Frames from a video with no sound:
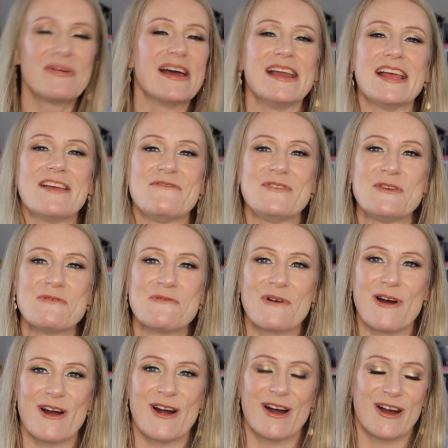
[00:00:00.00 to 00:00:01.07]
But if you
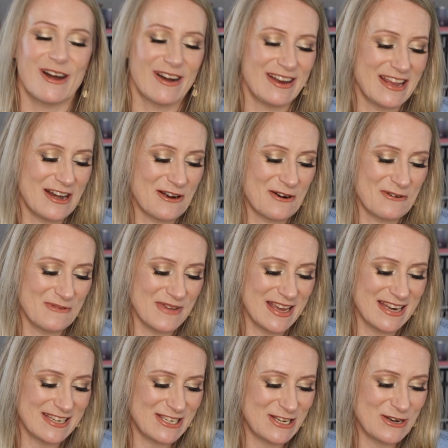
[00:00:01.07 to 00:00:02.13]
are, you know,
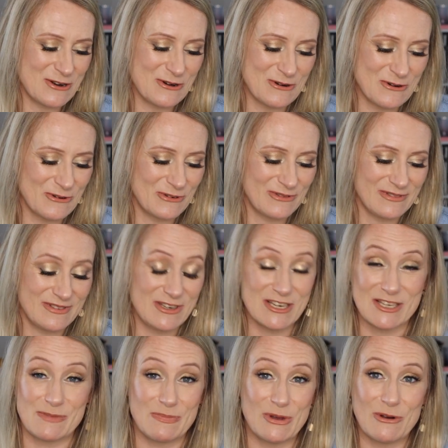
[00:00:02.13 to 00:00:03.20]
into
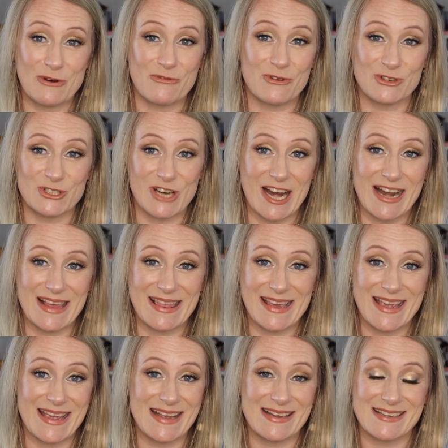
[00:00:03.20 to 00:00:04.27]
just beautiful, shiny
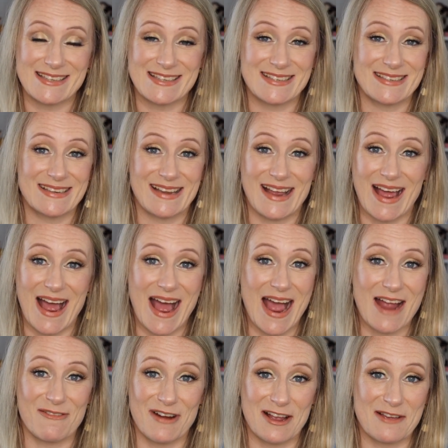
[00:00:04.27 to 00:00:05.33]
things,
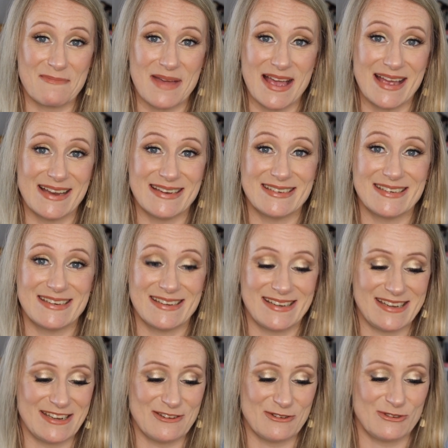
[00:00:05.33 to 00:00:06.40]
I recommend
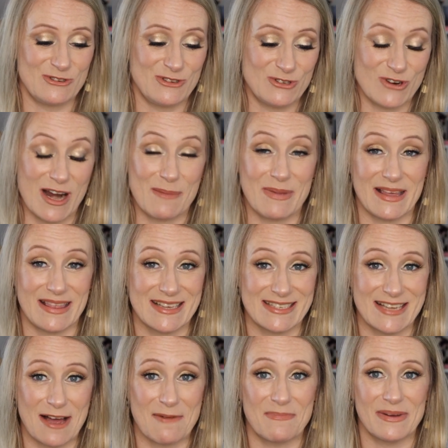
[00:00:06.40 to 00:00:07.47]
you try to pick
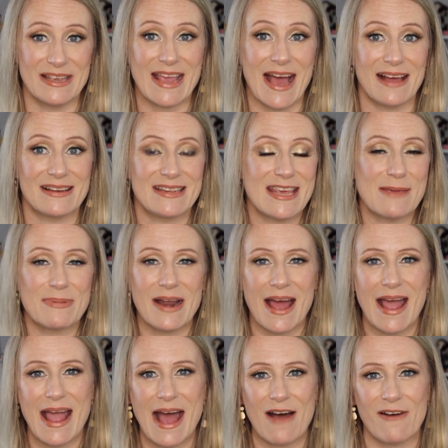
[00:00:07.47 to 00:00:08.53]
this up. But yeah, keep an
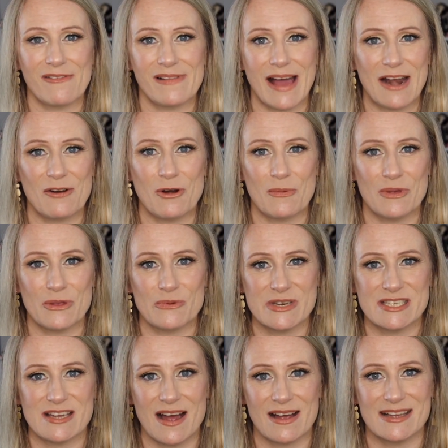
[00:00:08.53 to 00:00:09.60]
eye out. I don't know when the
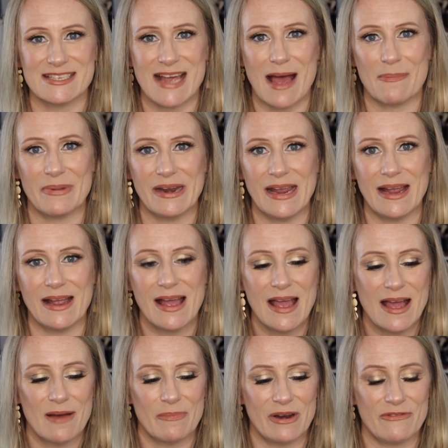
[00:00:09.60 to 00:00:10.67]
restock is happening,
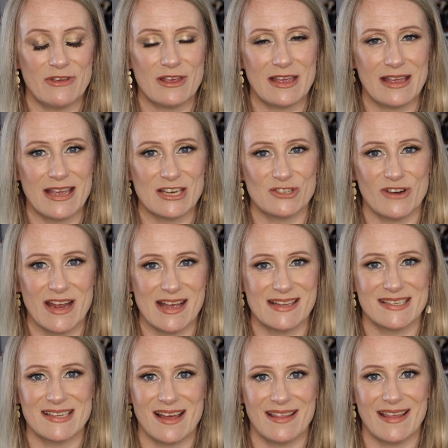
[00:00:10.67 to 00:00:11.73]
but if you can get your
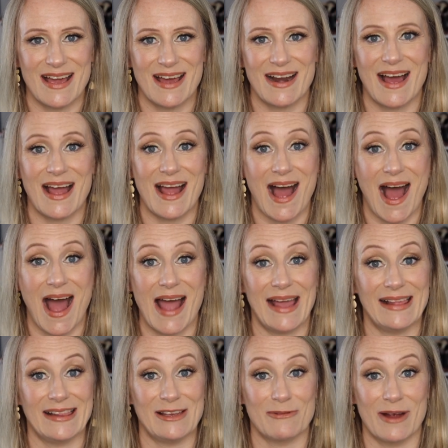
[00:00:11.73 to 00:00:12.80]
hands on that, I
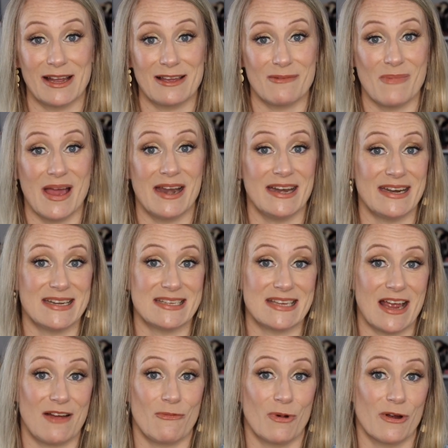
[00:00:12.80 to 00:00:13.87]
highly recommend it is
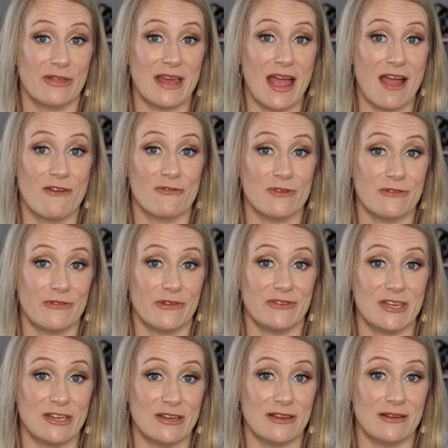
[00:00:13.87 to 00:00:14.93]
worth every
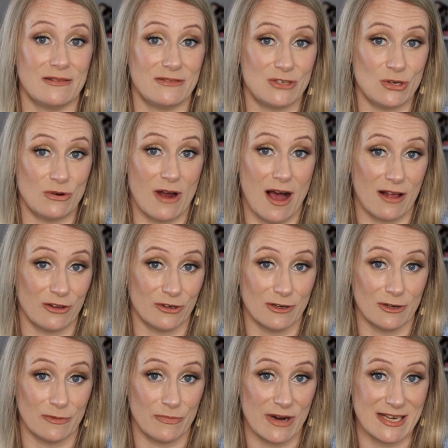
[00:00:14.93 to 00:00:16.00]

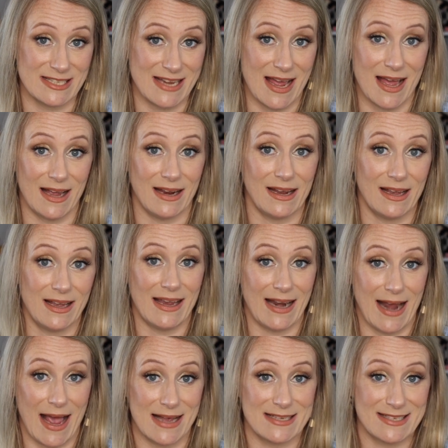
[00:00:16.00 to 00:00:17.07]
$52 price tag it
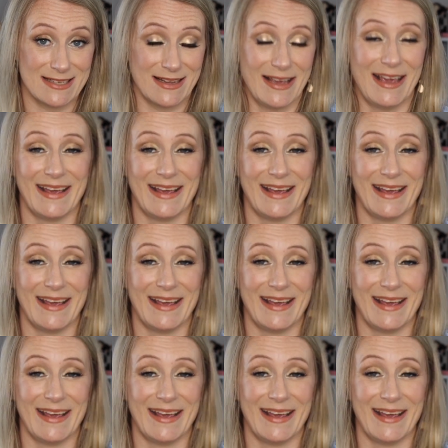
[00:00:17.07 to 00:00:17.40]
has.